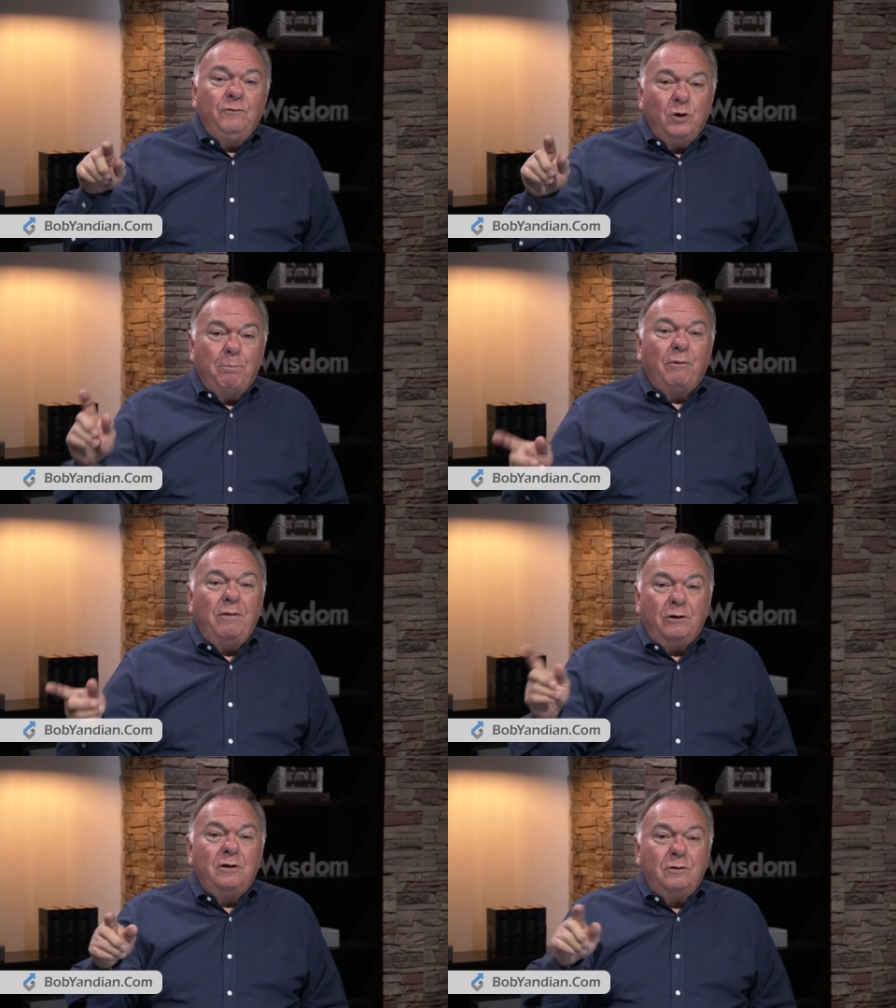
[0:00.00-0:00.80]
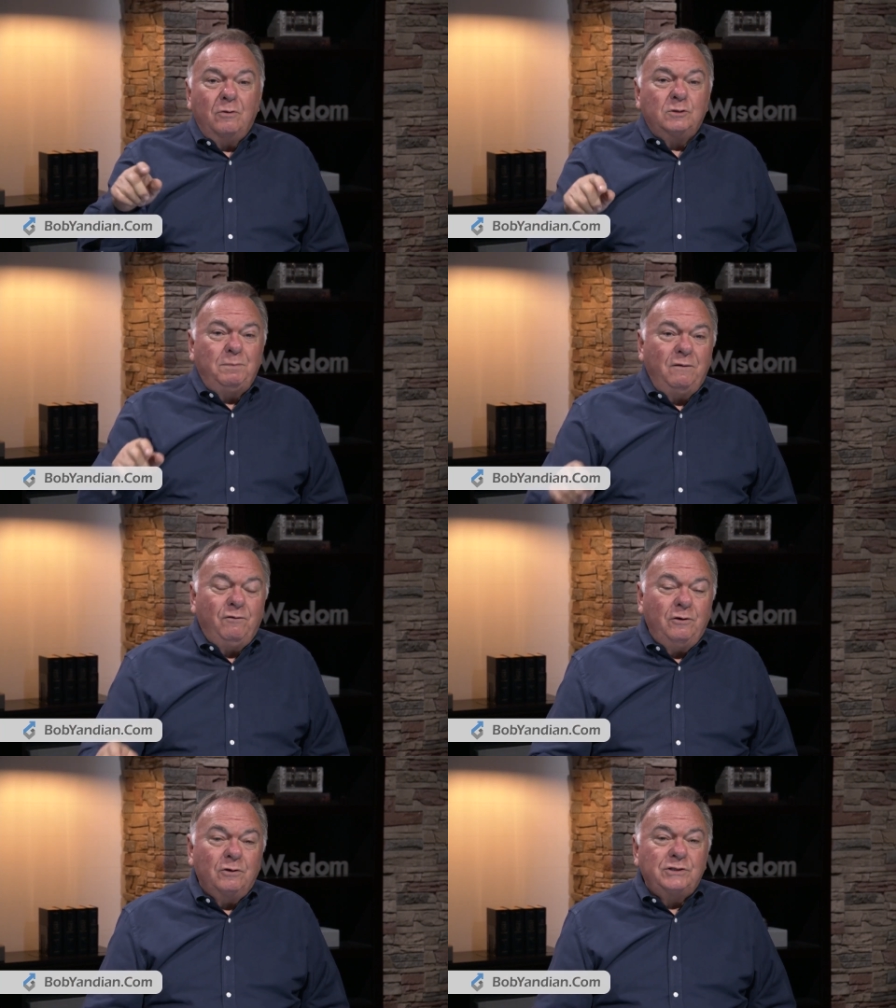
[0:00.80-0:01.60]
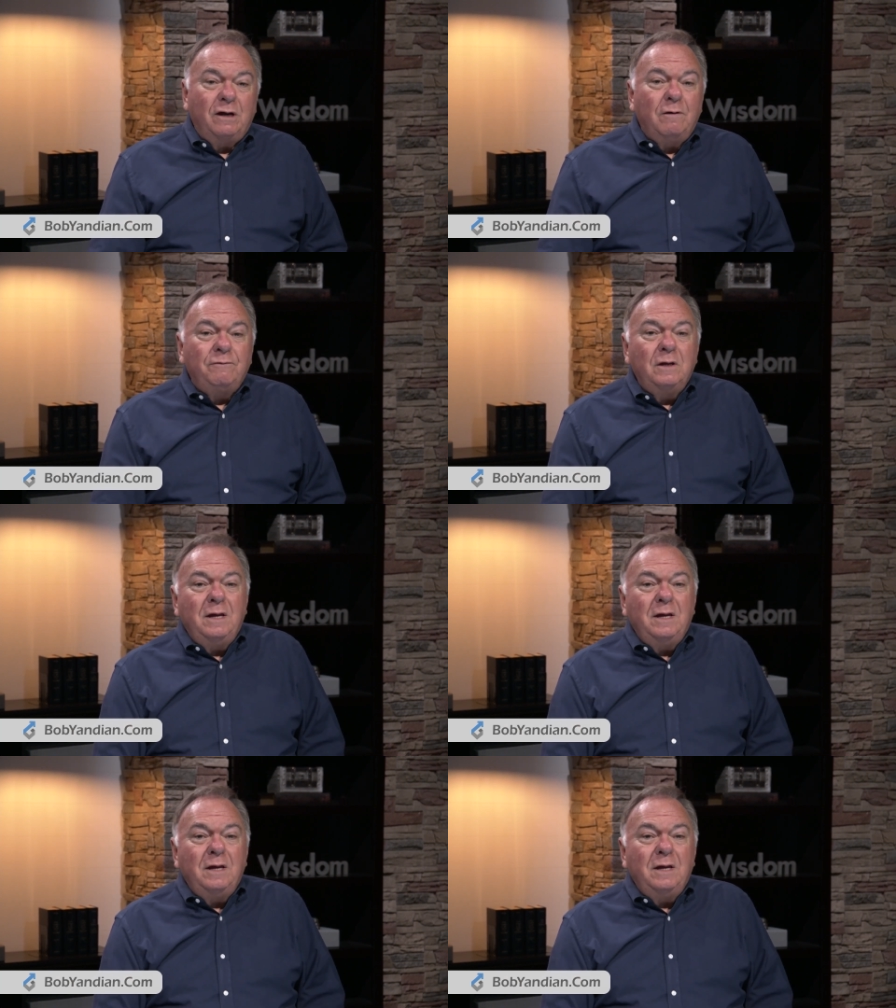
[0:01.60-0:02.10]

Your brother can go speak for yourself,